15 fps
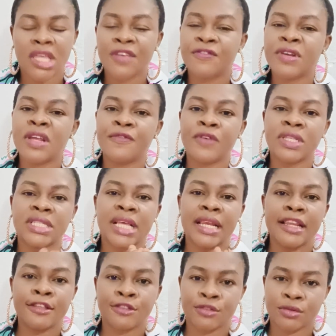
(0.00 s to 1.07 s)
Even if it's
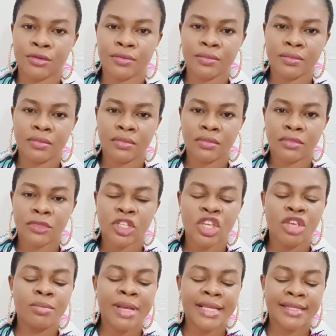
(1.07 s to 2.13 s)
a little,
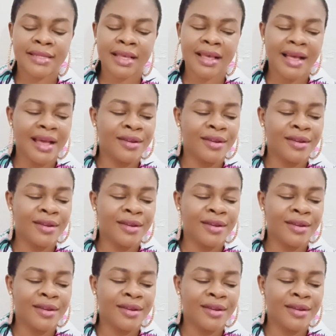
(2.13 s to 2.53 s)
you may say,